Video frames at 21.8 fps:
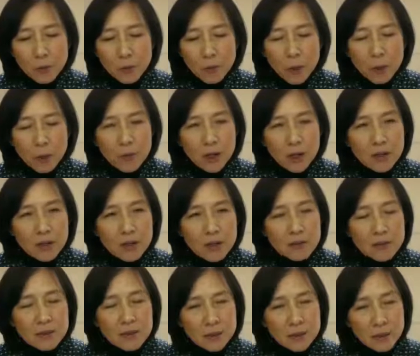we
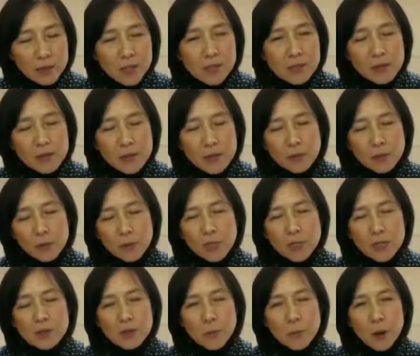work closely
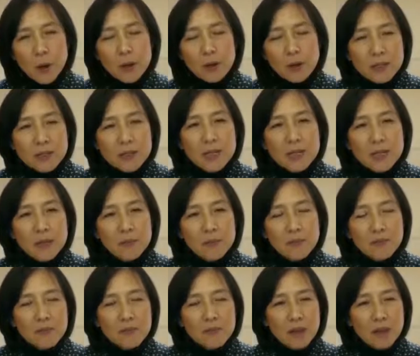with the park
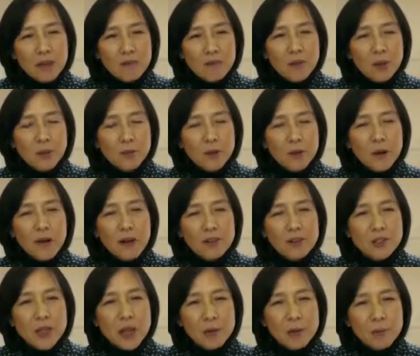team. Every
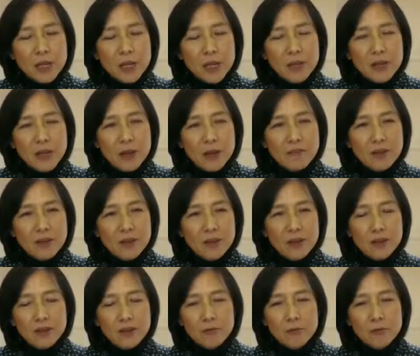project we
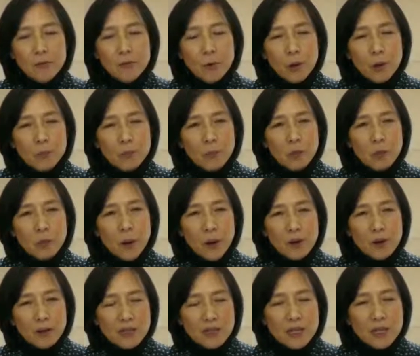have formed a
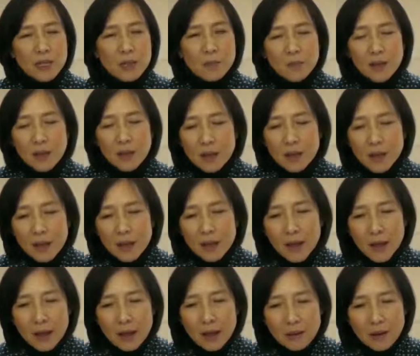park team,
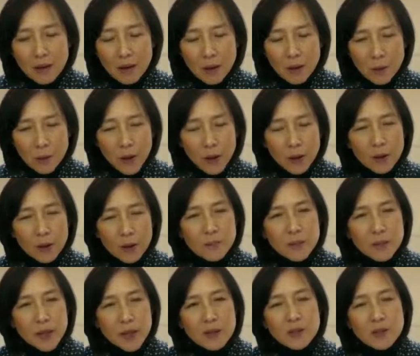and our park
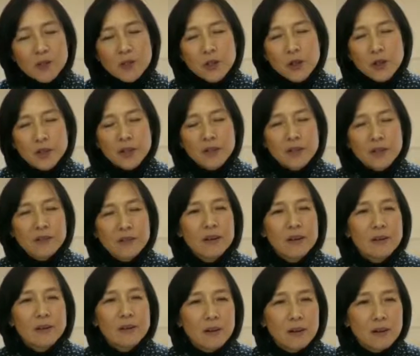manager, they're
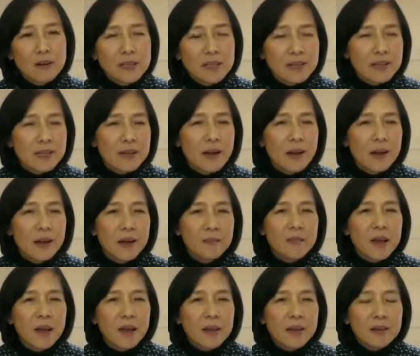there all the
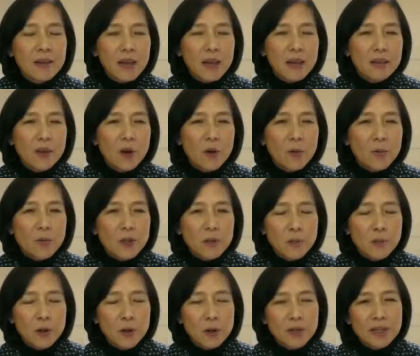time. They know
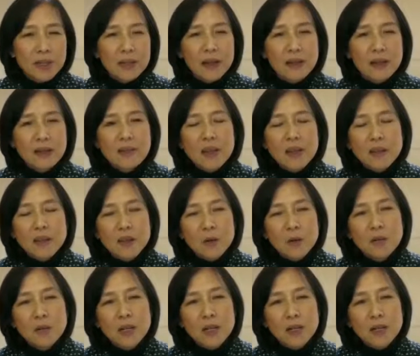people there, they
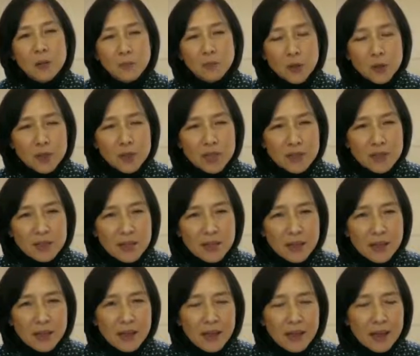know the
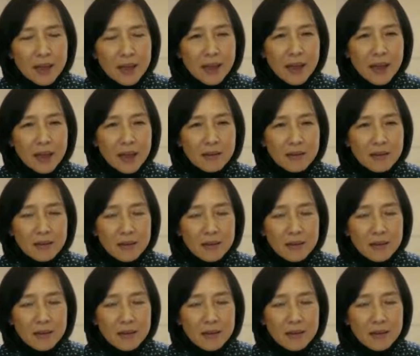community. And